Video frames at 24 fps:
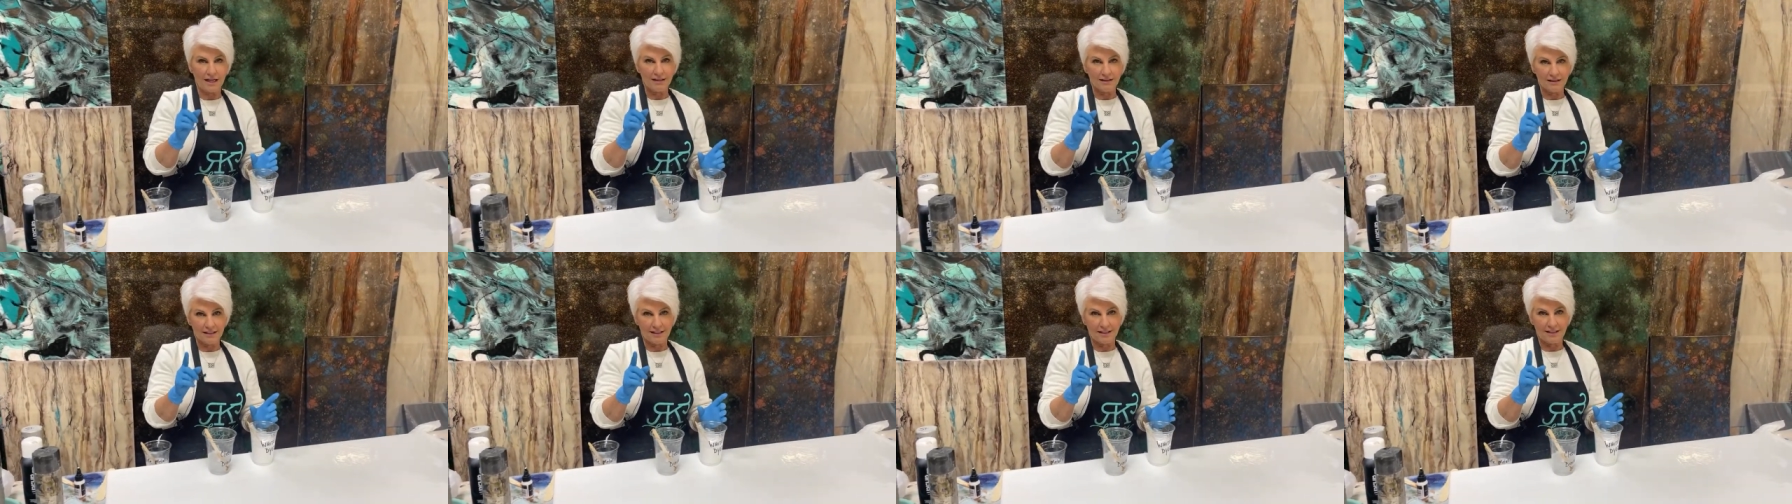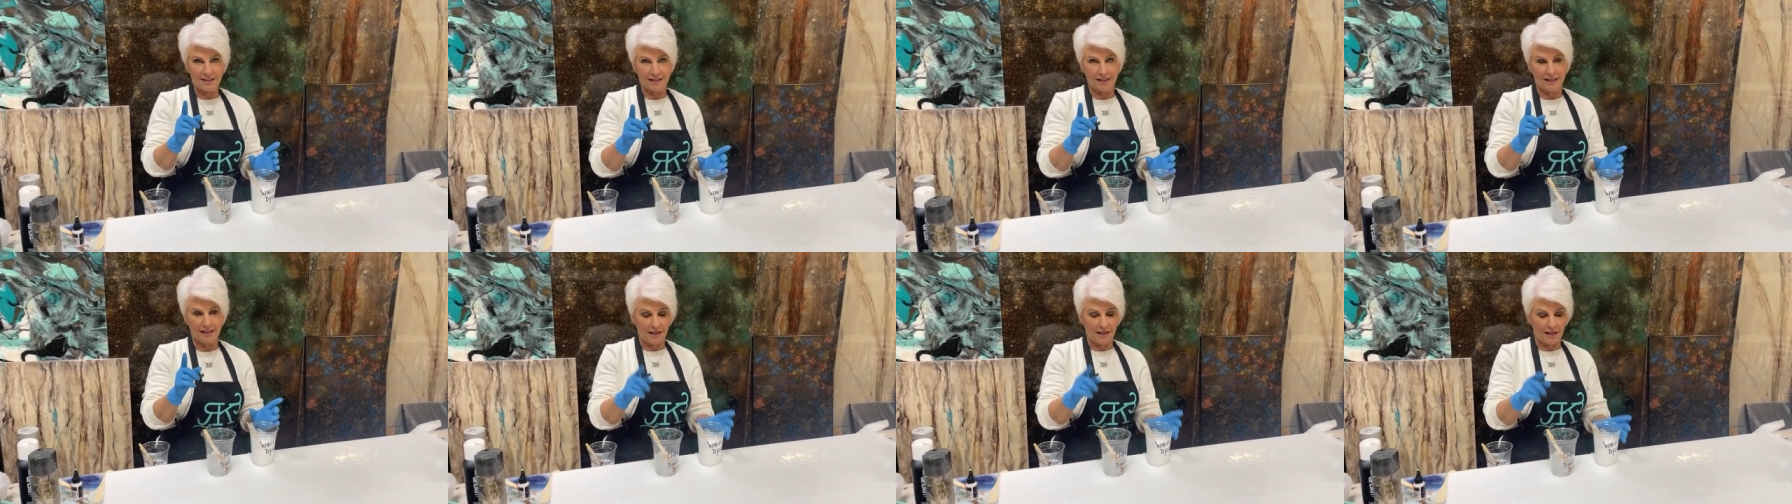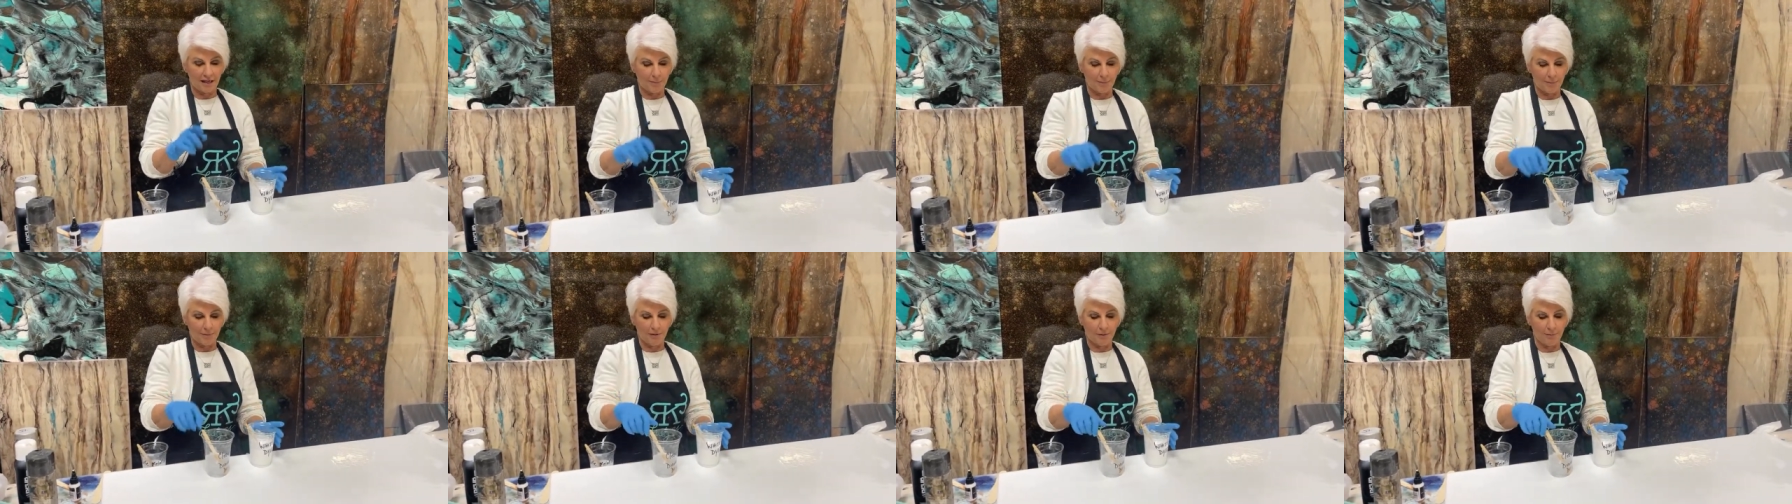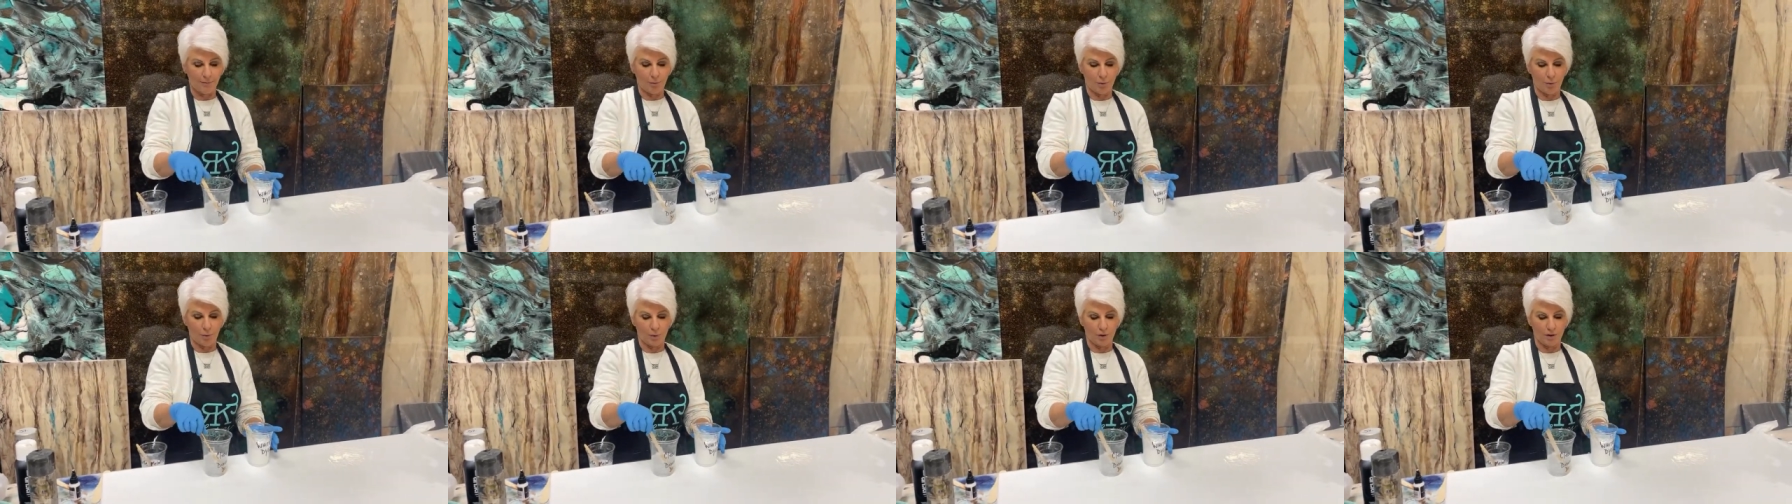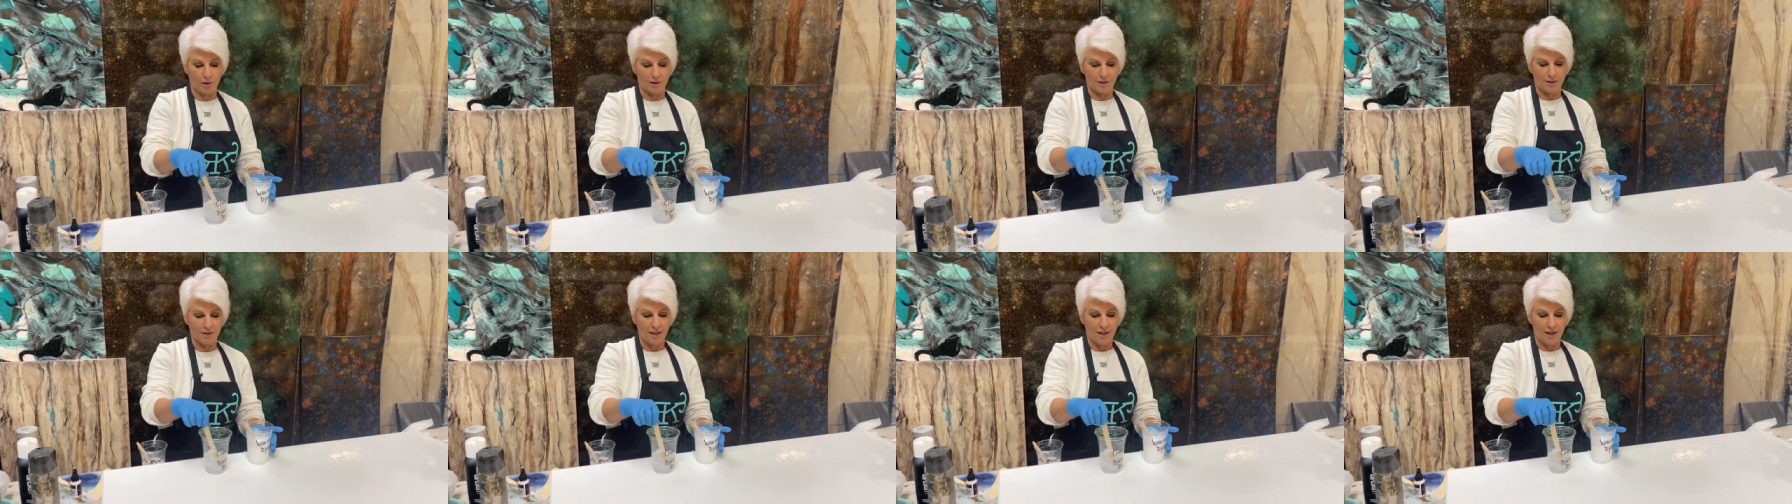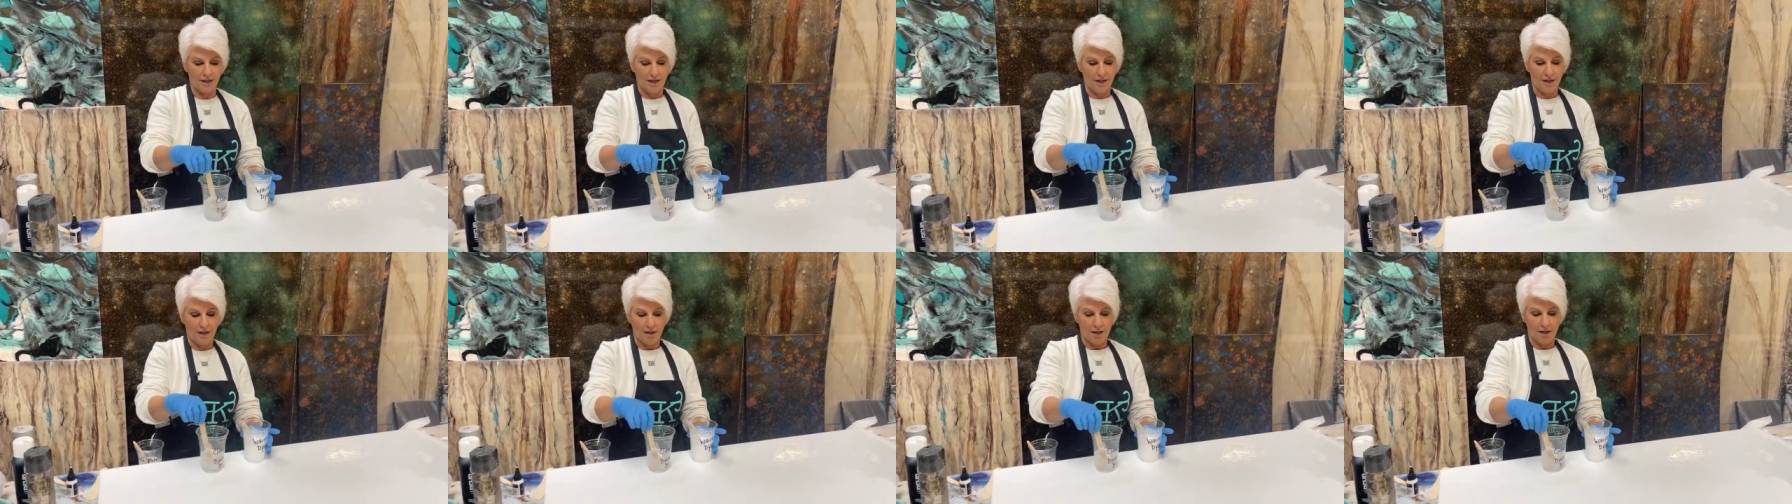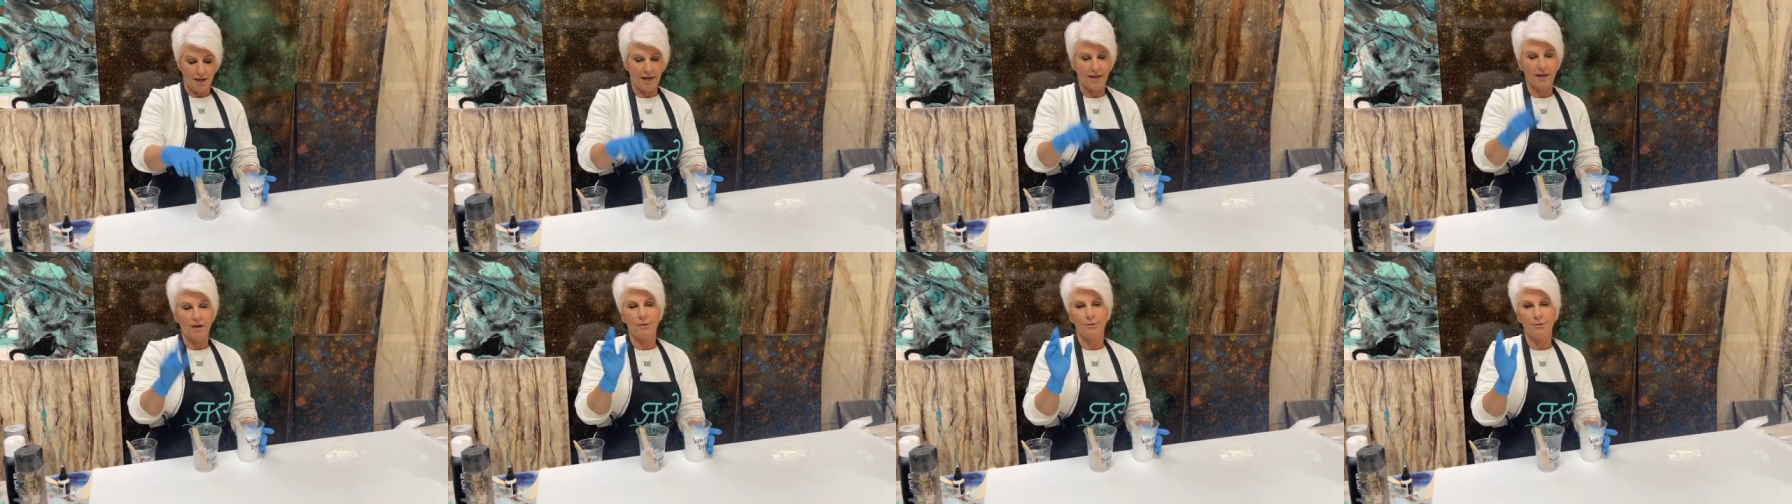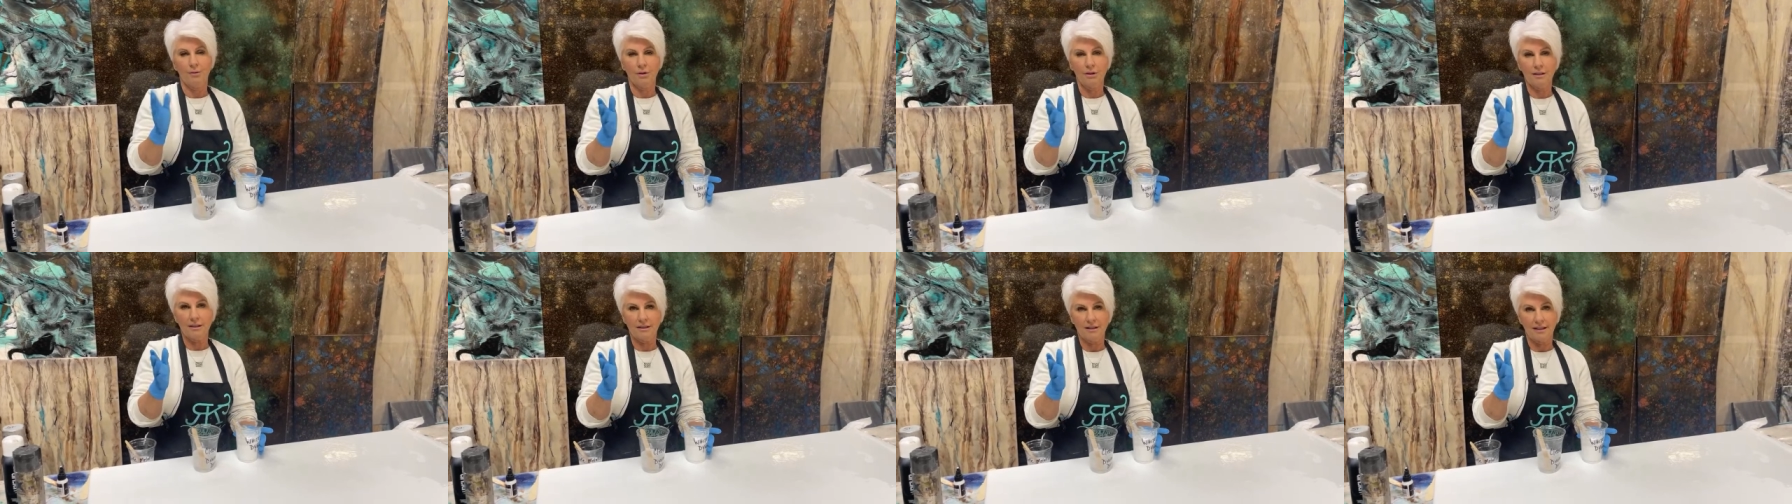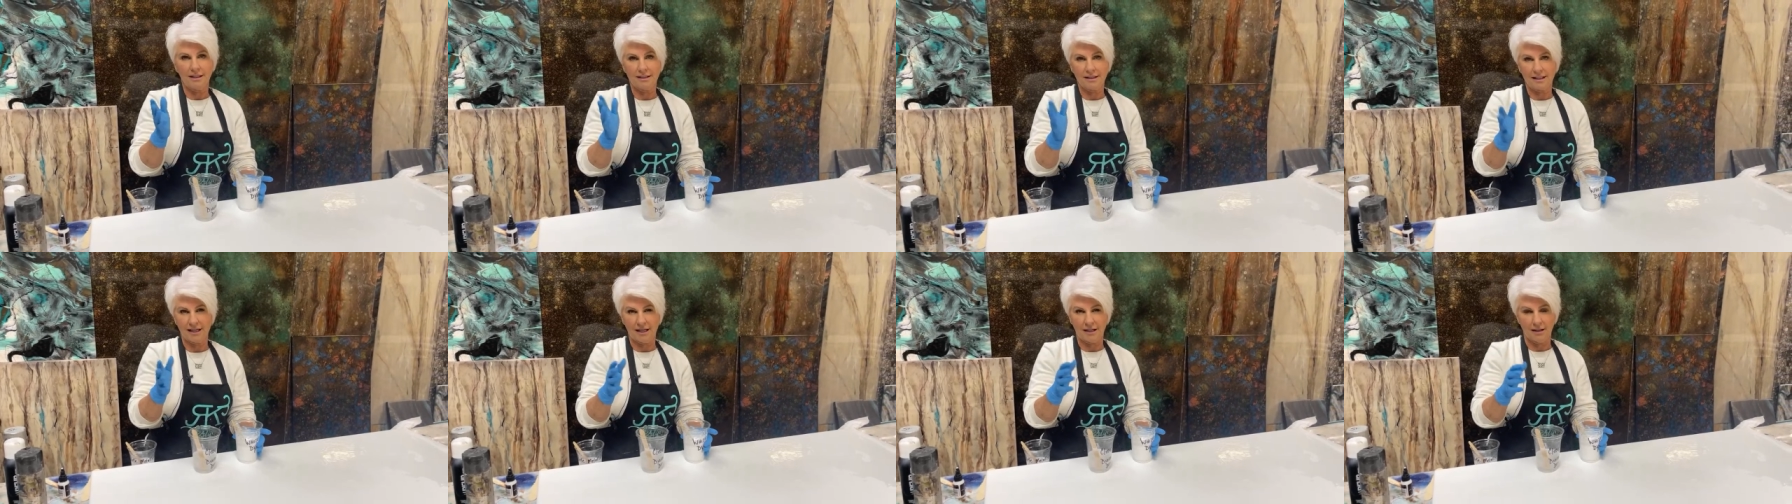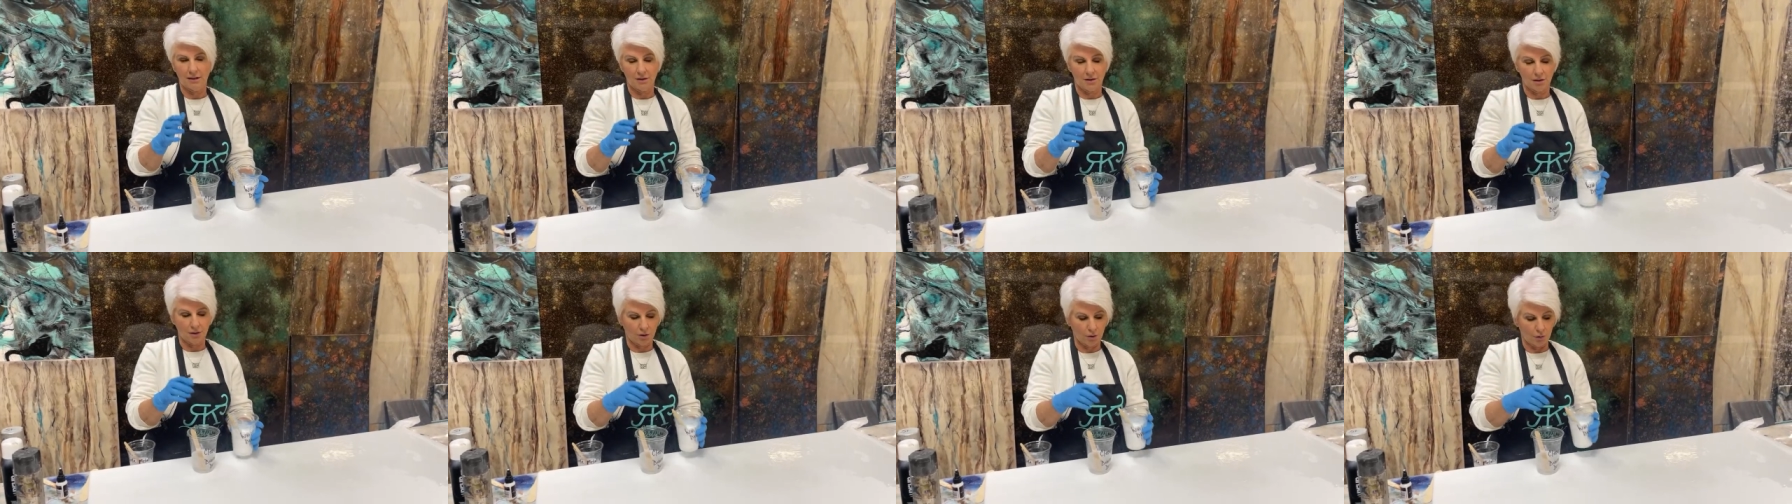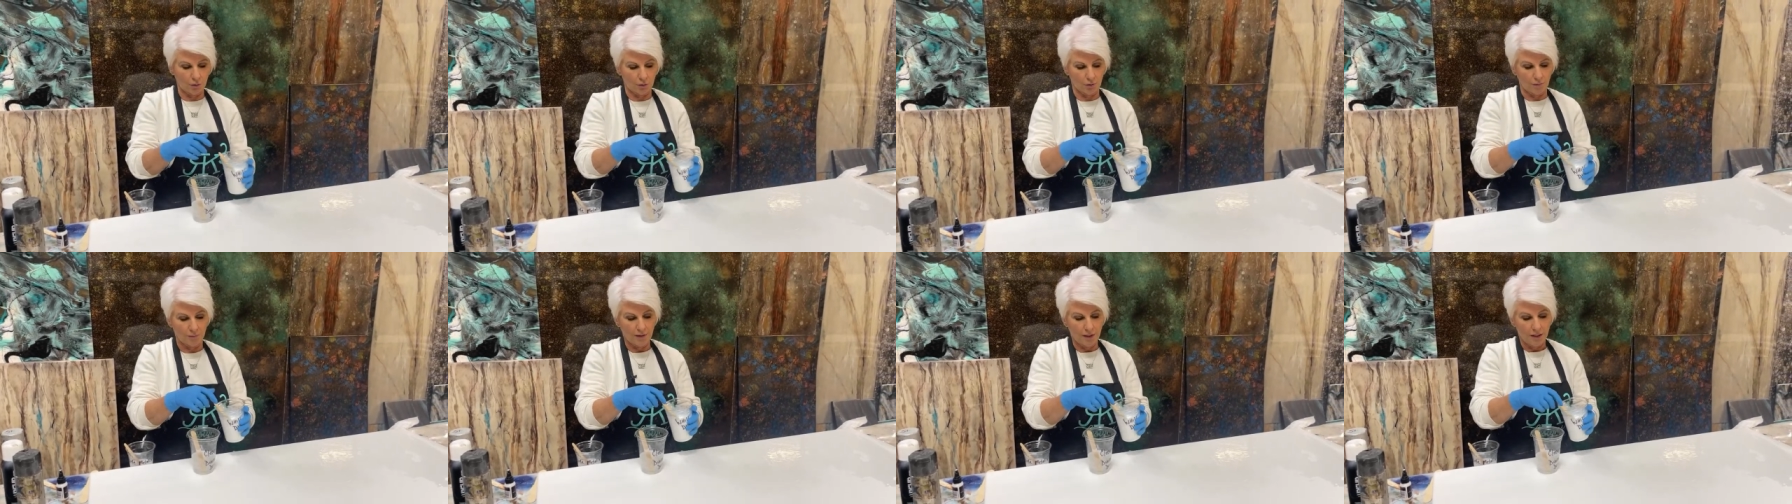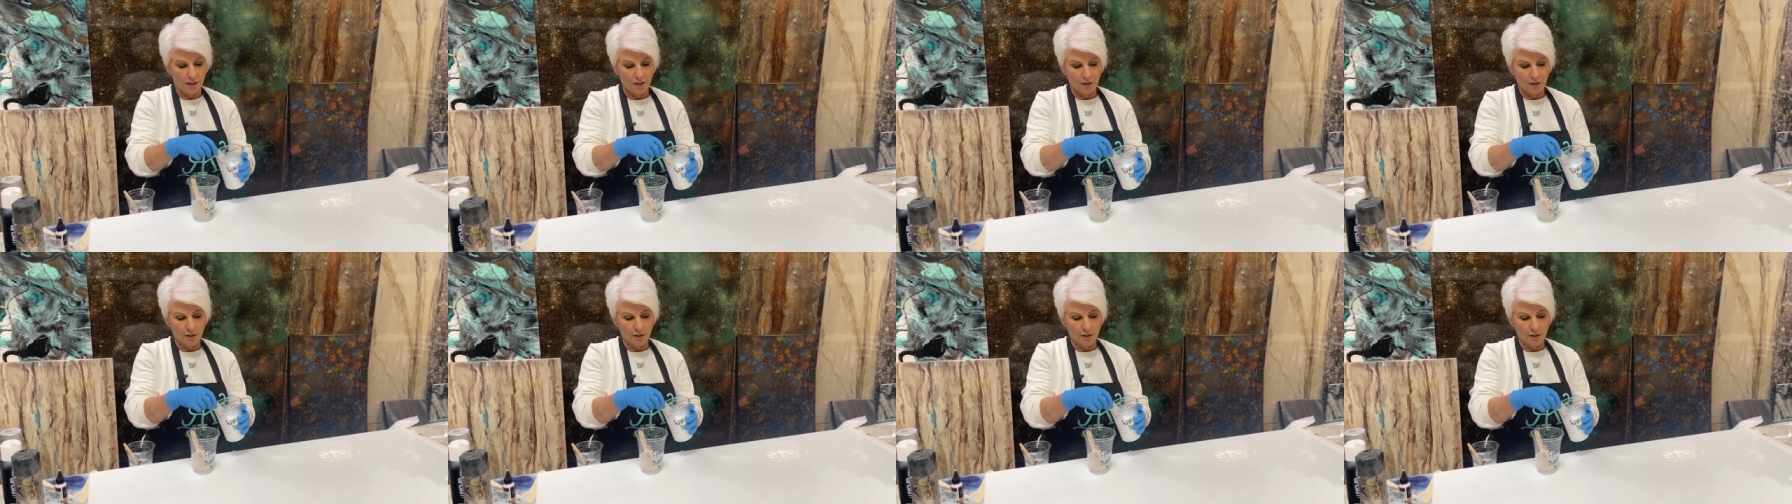less than a couple of pours, and it really does kind of look cool.